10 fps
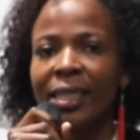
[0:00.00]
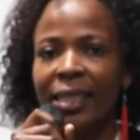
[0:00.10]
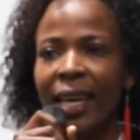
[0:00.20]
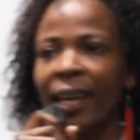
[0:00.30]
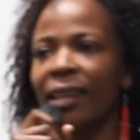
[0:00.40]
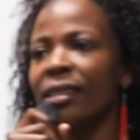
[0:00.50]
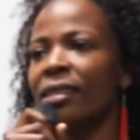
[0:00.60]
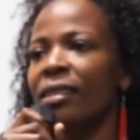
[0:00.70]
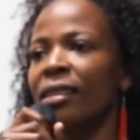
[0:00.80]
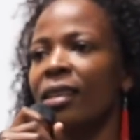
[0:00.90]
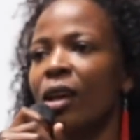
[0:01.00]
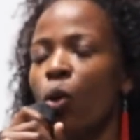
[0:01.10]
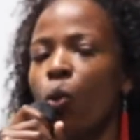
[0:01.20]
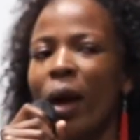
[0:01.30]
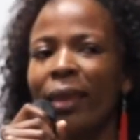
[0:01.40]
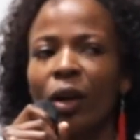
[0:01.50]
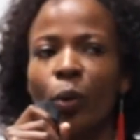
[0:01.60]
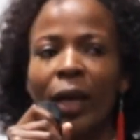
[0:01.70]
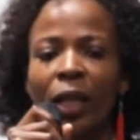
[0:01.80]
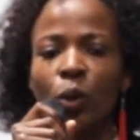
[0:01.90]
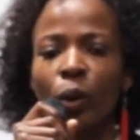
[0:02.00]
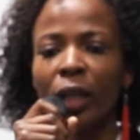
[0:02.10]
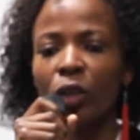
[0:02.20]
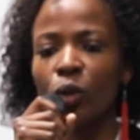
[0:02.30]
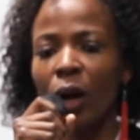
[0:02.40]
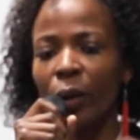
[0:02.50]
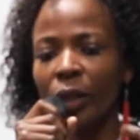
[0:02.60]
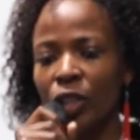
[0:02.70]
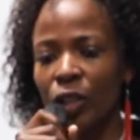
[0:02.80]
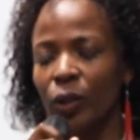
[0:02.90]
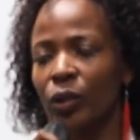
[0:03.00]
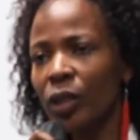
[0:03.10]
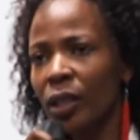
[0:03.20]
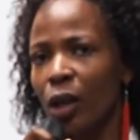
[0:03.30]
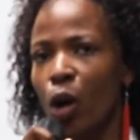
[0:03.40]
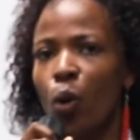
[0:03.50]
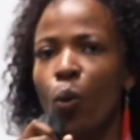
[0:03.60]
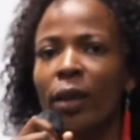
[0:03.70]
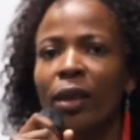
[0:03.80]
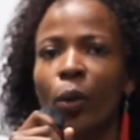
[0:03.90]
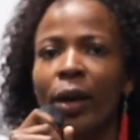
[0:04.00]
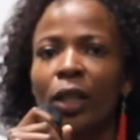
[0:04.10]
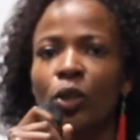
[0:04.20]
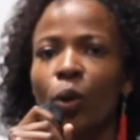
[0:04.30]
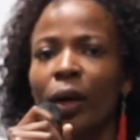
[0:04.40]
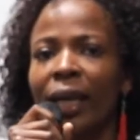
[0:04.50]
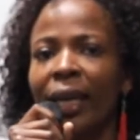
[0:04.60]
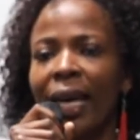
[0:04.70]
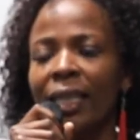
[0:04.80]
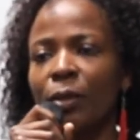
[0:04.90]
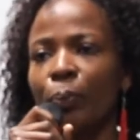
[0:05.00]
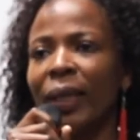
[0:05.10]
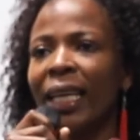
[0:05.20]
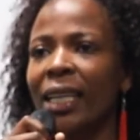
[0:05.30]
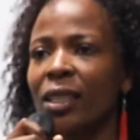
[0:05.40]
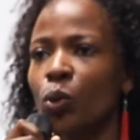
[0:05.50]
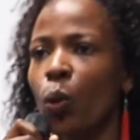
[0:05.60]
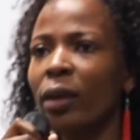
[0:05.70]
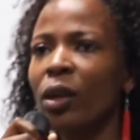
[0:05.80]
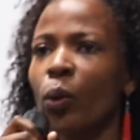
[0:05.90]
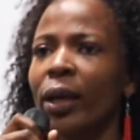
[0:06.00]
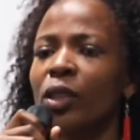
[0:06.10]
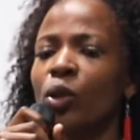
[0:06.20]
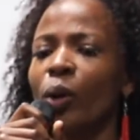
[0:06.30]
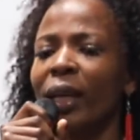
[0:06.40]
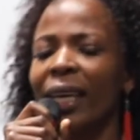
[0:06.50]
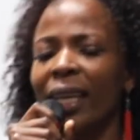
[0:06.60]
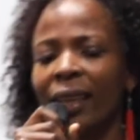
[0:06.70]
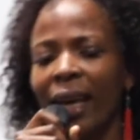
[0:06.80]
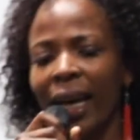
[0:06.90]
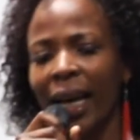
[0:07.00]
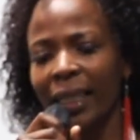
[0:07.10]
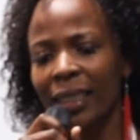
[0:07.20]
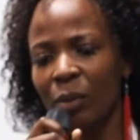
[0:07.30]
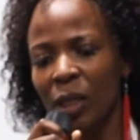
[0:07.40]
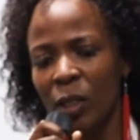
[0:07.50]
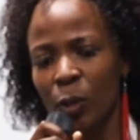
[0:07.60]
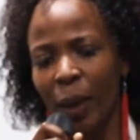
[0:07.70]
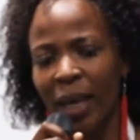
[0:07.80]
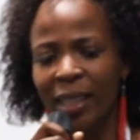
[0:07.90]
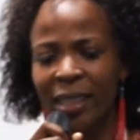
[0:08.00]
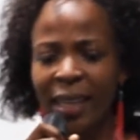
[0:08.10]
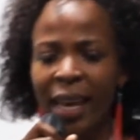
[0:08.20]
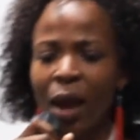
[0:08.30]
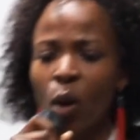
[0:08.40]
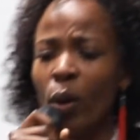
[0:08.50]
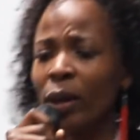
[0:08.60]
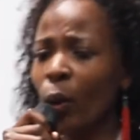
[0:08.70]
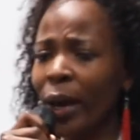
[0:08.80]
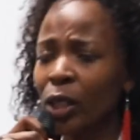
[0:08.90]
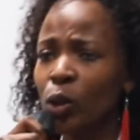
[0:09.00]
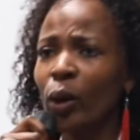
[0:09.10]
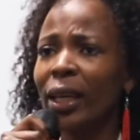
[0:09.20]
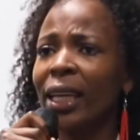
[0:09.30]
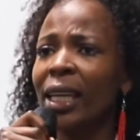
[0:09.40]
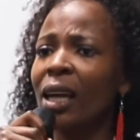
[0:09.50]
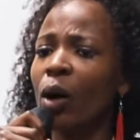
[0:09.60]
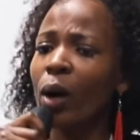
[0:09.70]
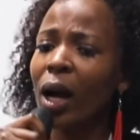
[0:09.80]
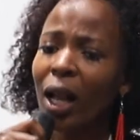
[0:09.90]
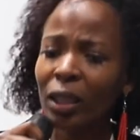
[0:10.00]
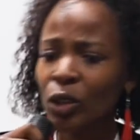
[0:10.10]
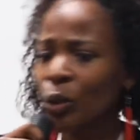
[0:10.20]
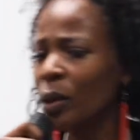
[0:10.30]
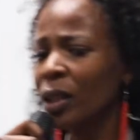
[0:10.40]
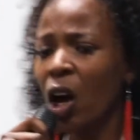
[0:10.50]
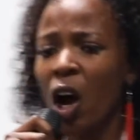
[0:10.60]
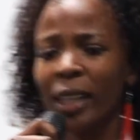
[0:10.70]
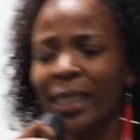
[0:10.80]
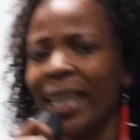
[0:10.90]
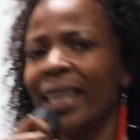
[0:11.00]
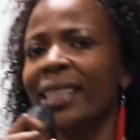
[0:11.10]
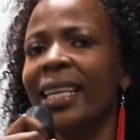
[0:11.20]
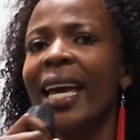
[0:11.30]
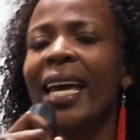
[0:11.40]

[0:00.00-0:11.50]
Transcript: sex whether we are talking to our children, whether we are talking as peers, whether we are talking in the academic space, whether we are talking in our cultural context,